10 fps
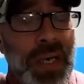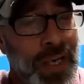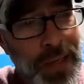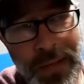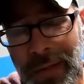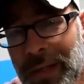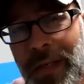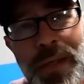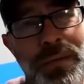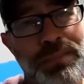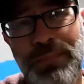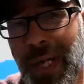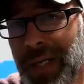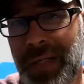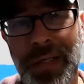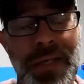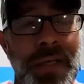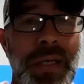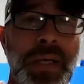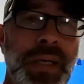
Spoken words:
This is Texas.